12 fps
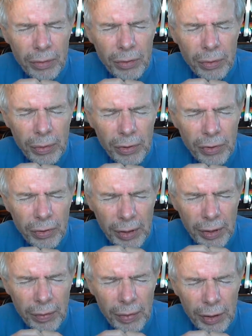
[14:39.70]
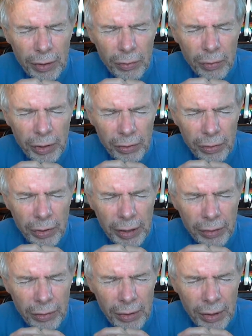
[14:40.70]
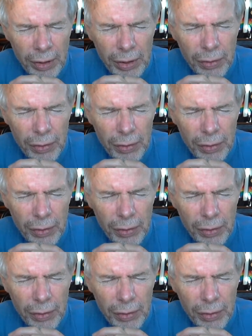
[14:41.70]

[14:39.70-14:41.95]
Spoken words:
to receive his resurrection life.